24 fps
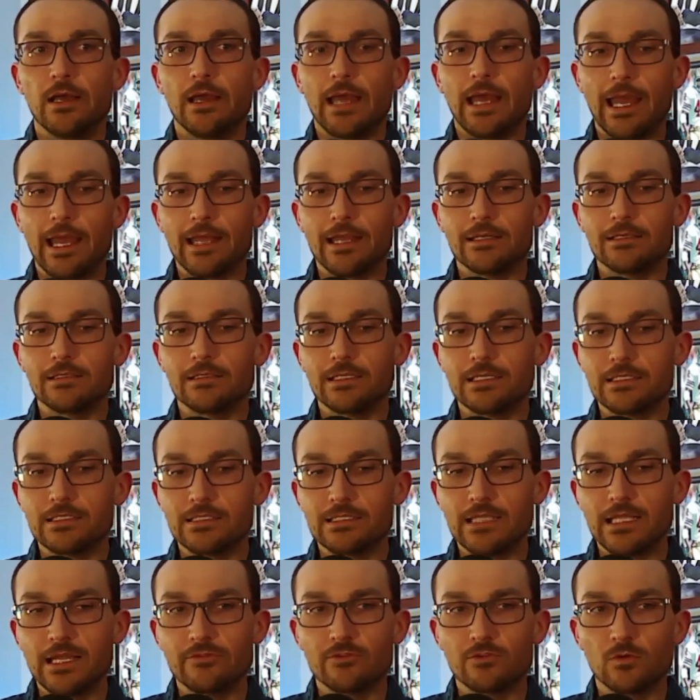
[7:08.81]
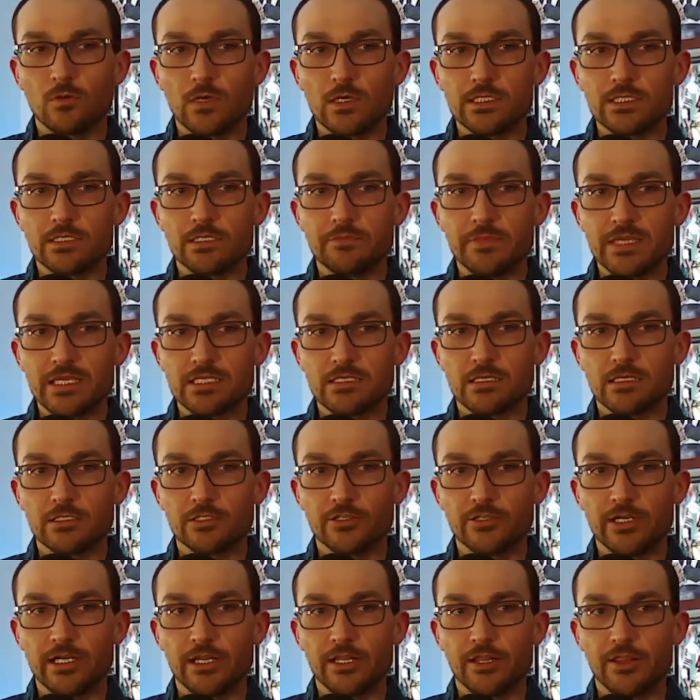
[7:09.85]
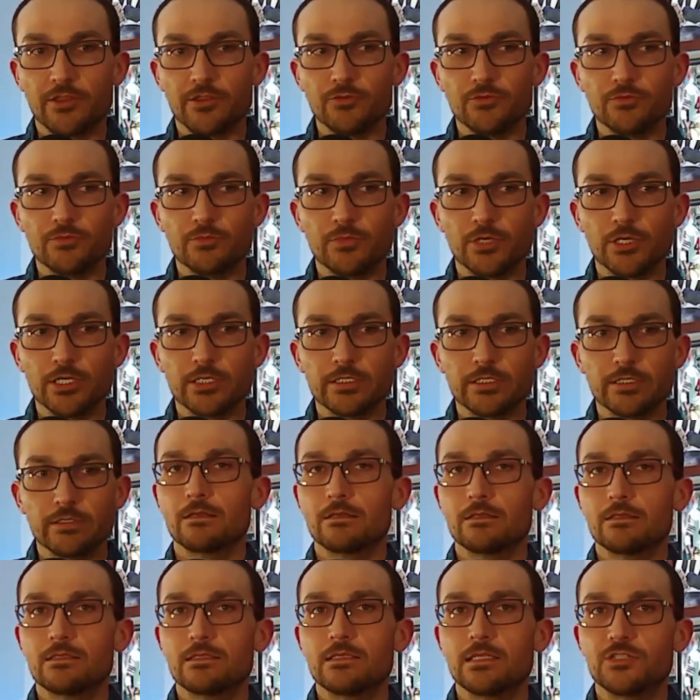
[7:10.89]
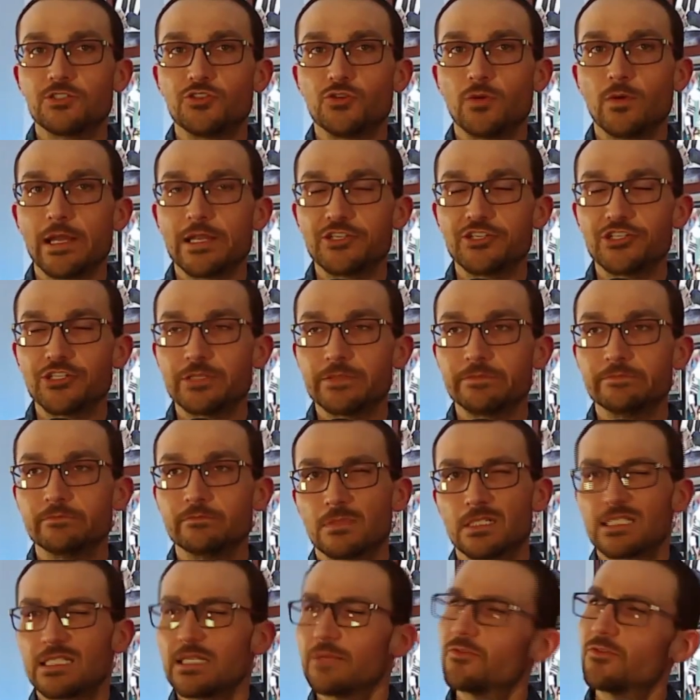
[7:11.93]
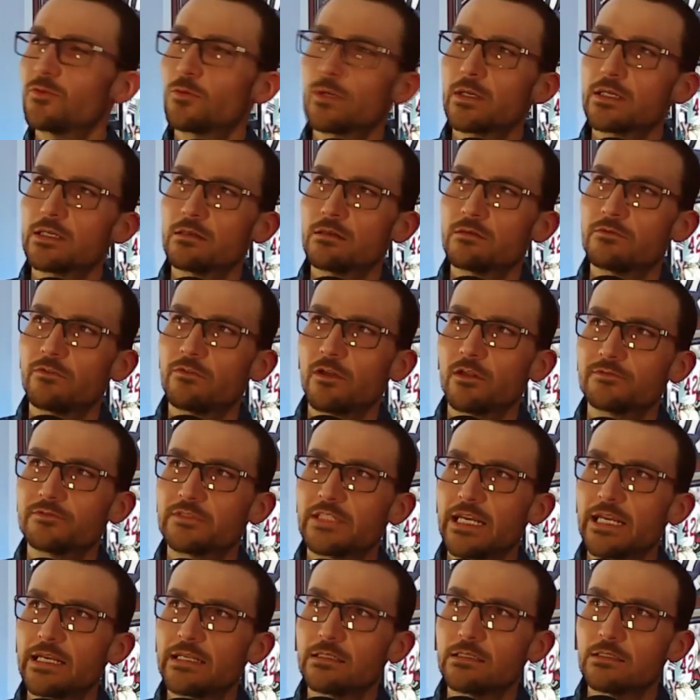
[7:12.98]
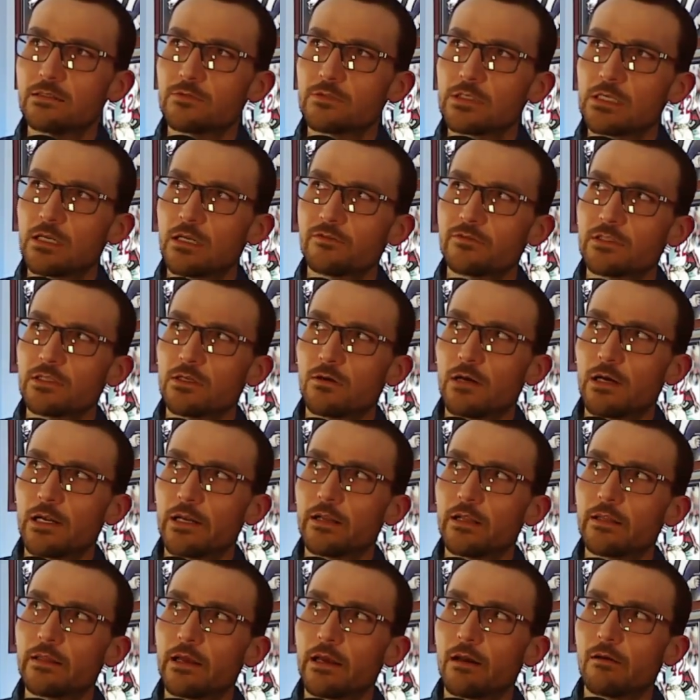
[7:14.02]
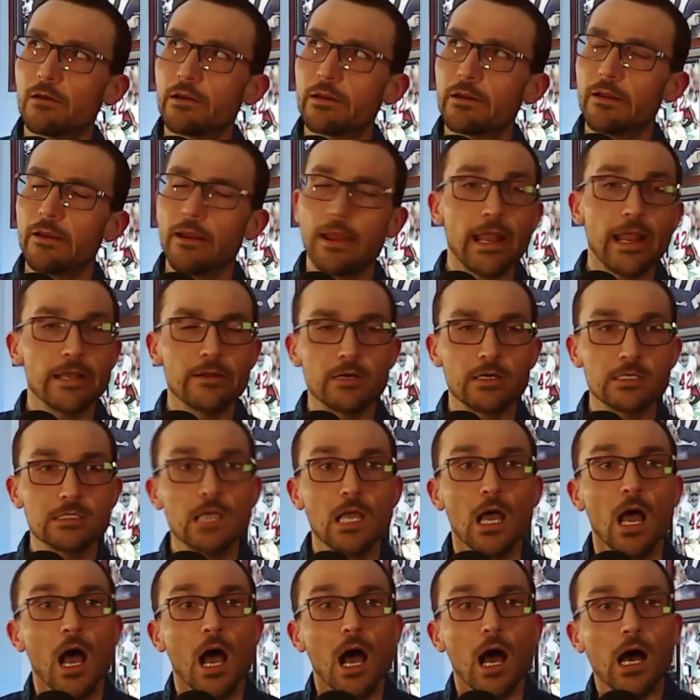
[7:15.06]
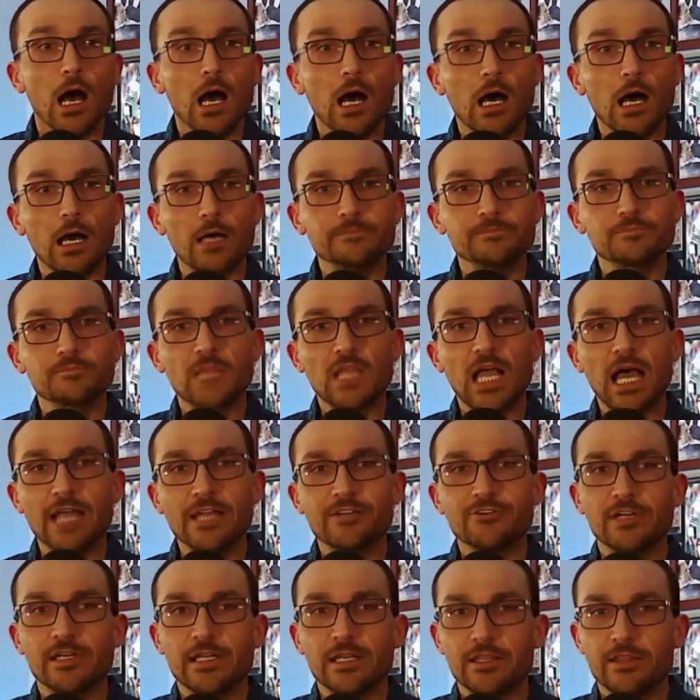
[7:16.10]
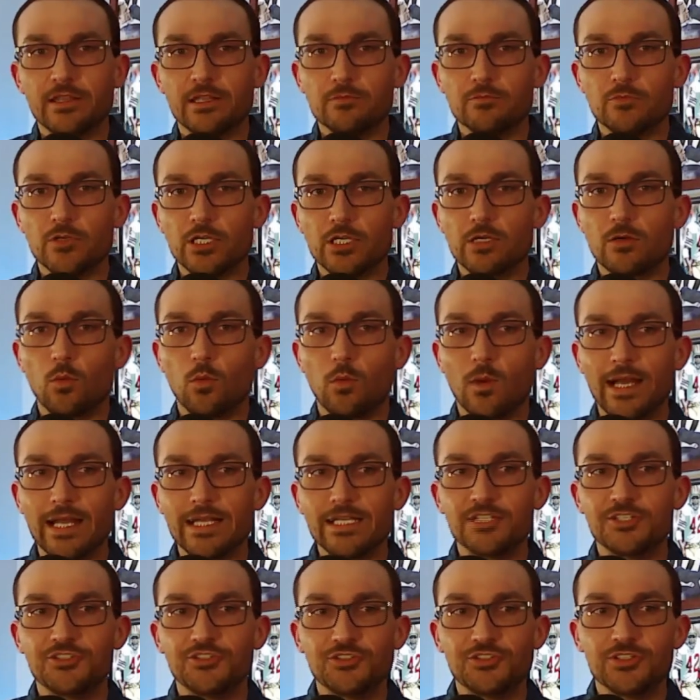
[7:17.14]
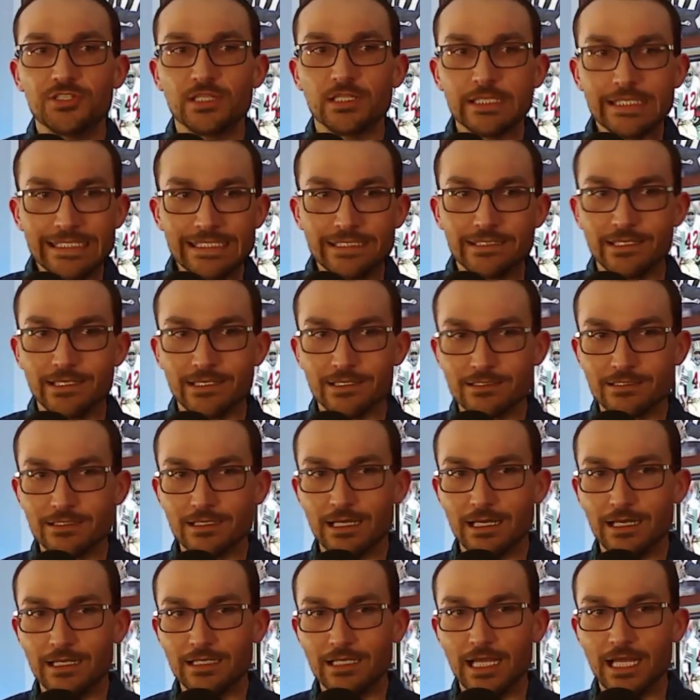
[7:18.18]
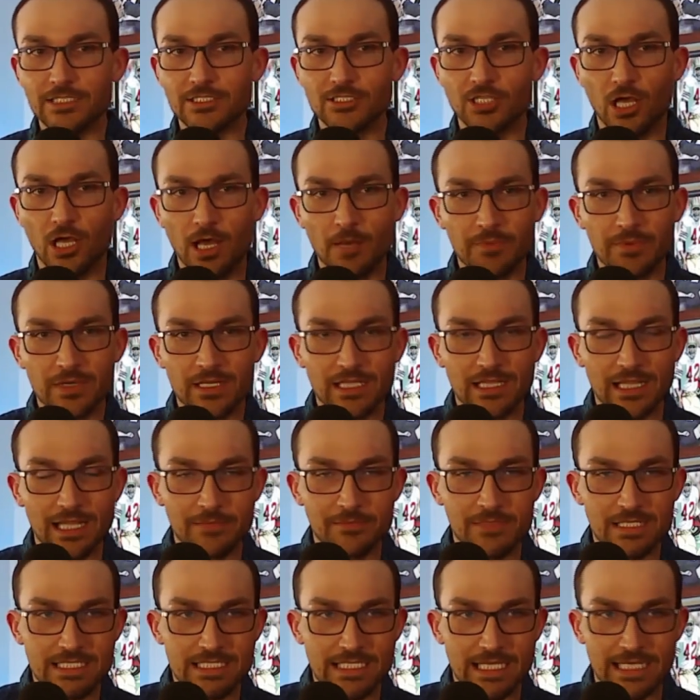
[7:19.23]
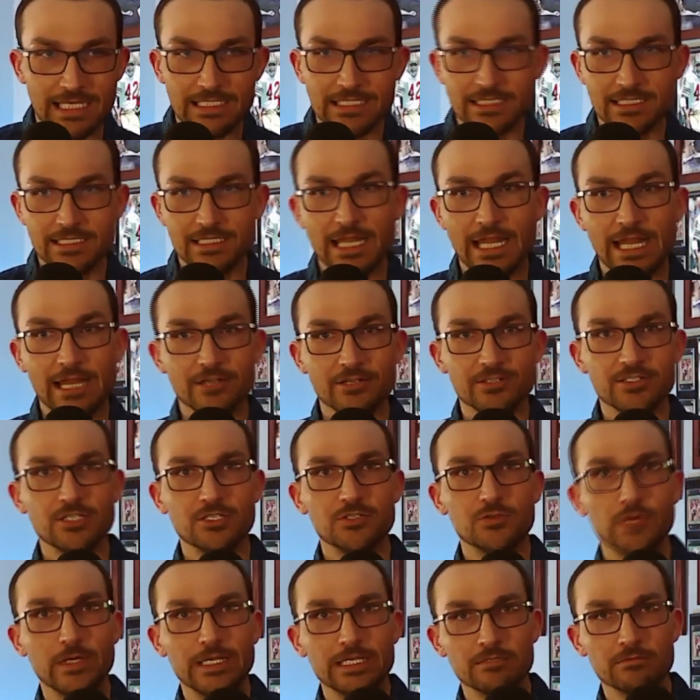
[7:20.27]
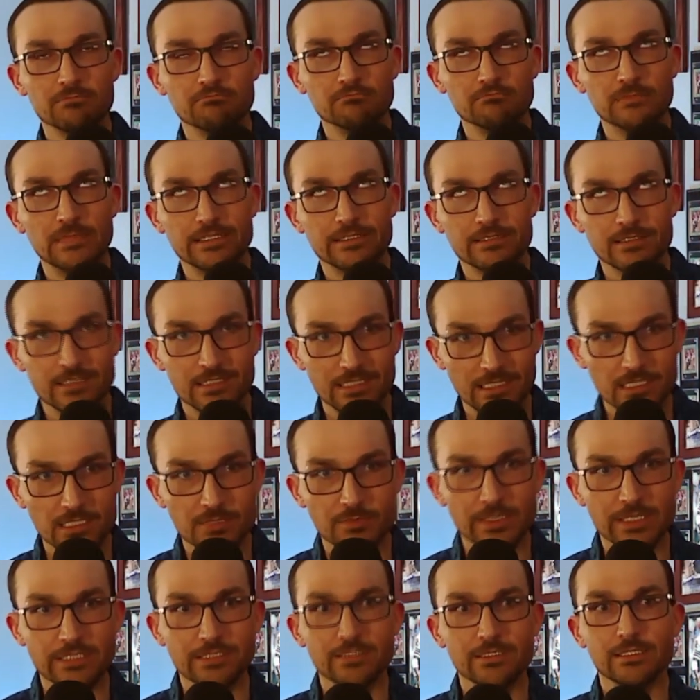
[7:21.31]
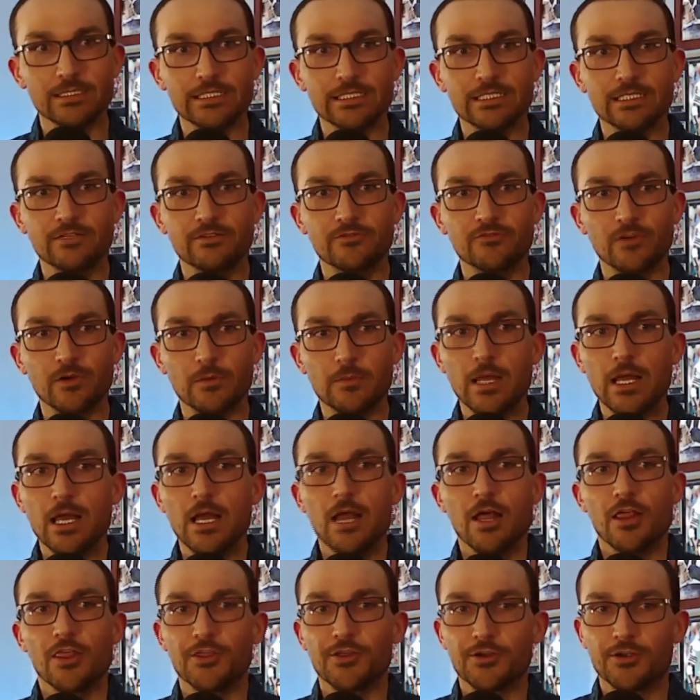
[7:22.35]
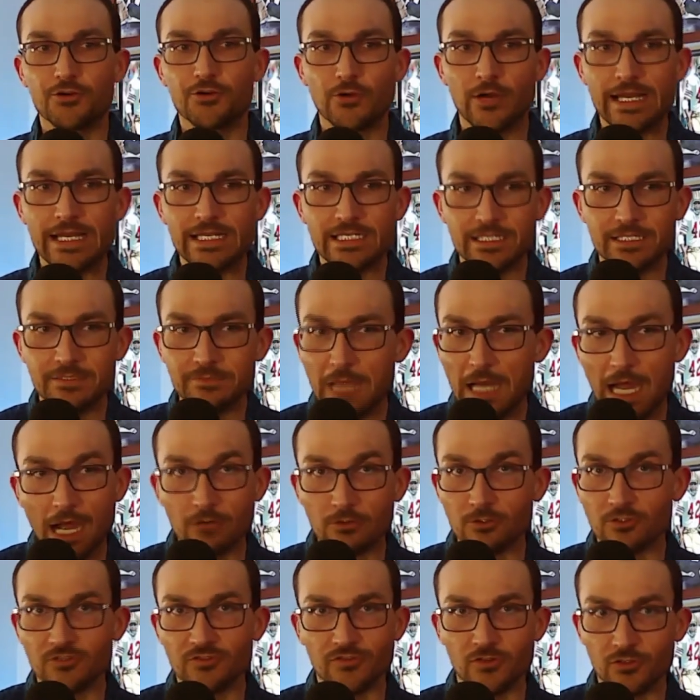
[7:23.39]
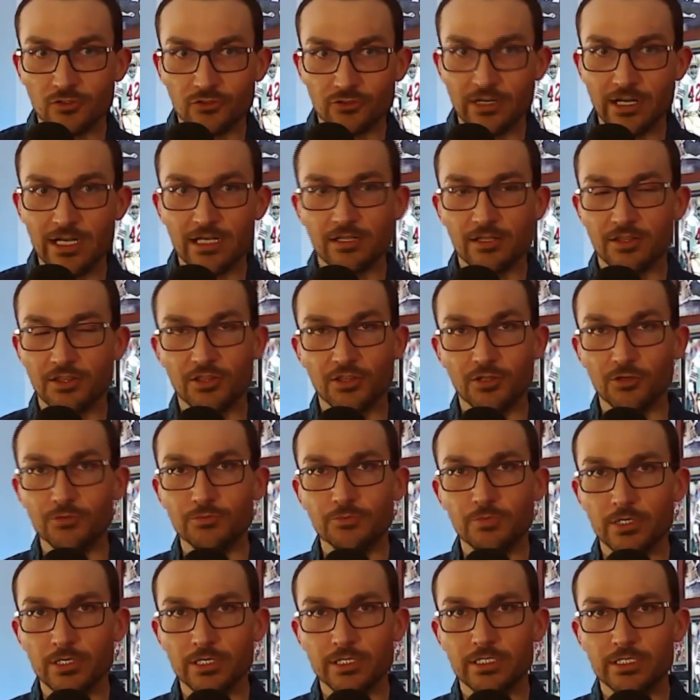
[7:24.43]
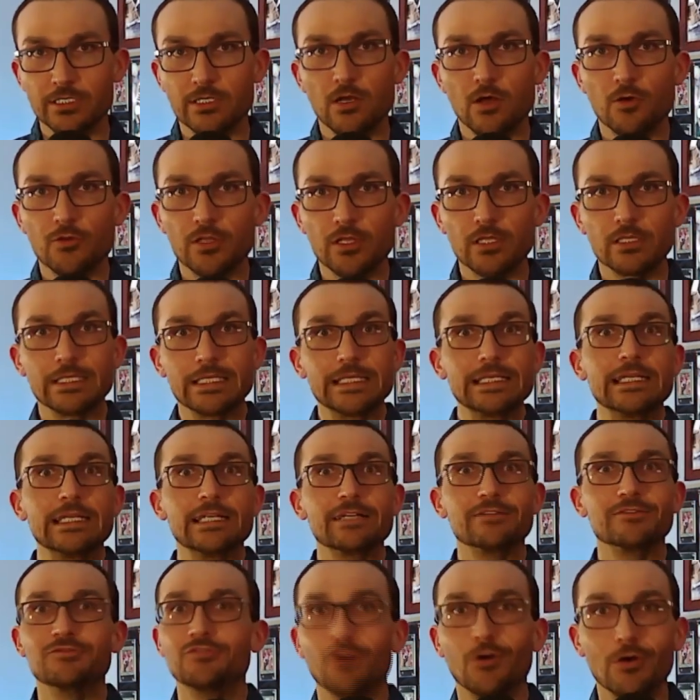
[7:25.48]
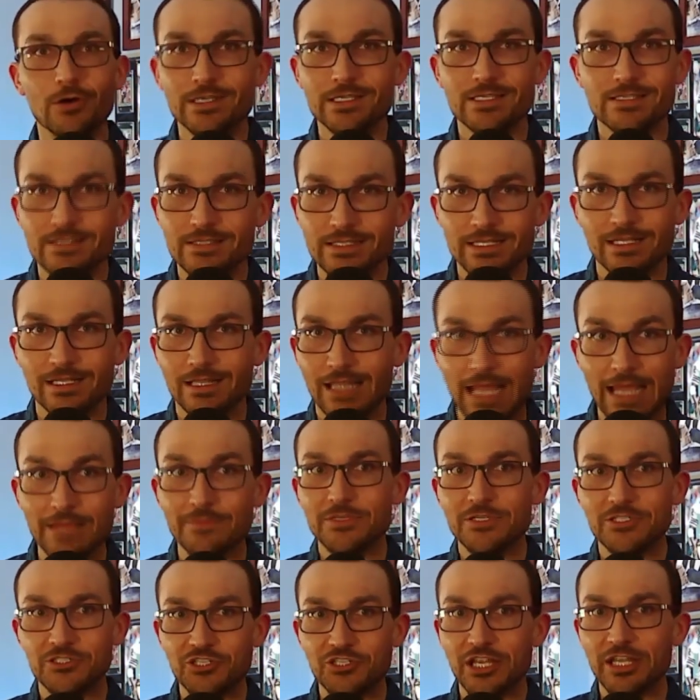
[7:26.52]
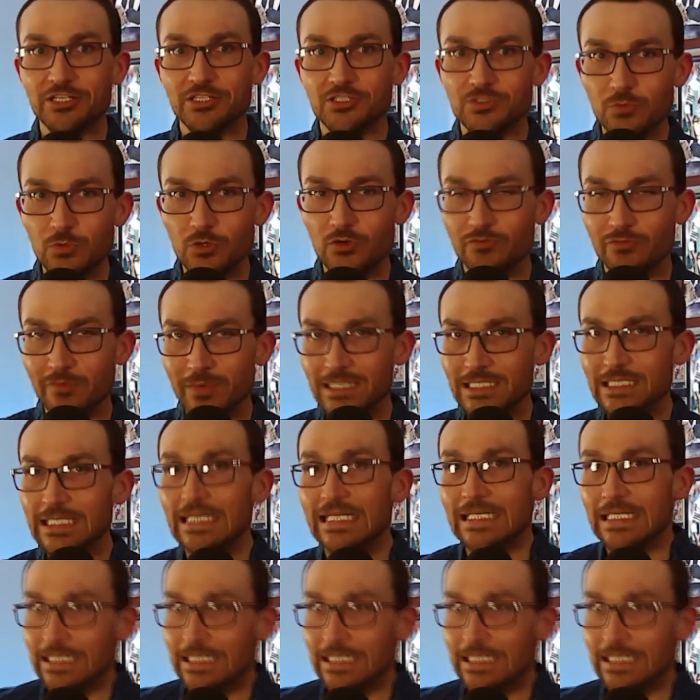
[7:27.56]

And he's never one to miss on a Greta Thunberg situation. Except for when it involved Tate. He was awfully quiet on that one. Anyways, hi Greta Thunberg. Why did you delete this? A top climate scientist. Here's a tweet that has since been deleted from the great and powerful Greta Thunberg. You know, the leading voice in the climate change movement.